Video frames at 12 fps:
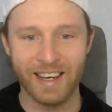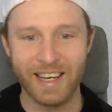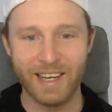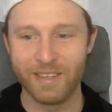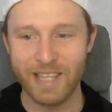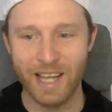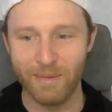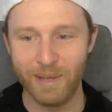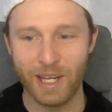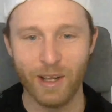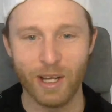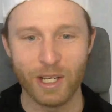And he was telling
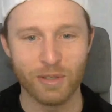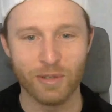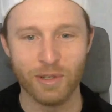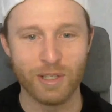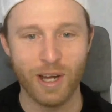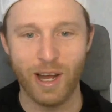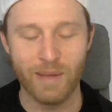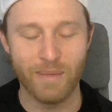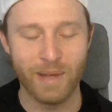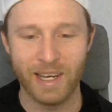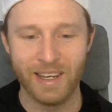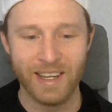me Claude Giroux taught
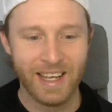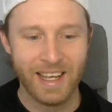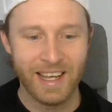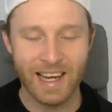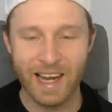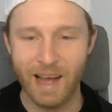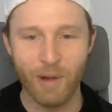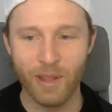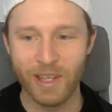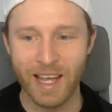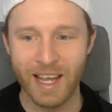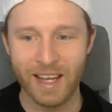him it, and I'm
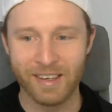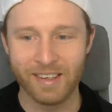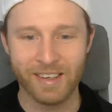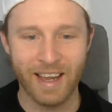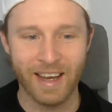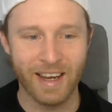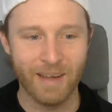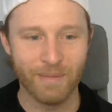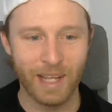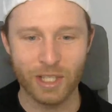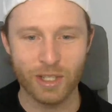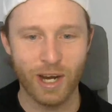on the ice and I'm
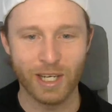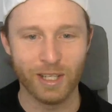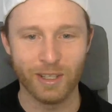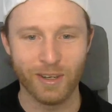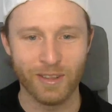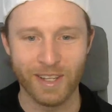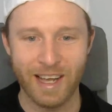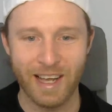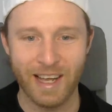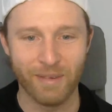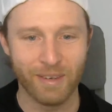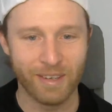like trying to learn this,
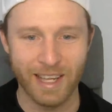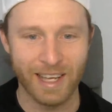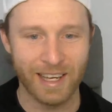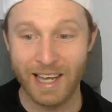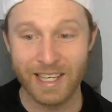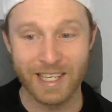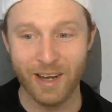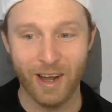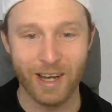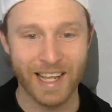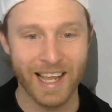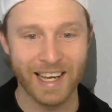and I was like, I did
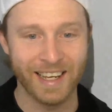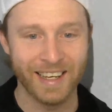not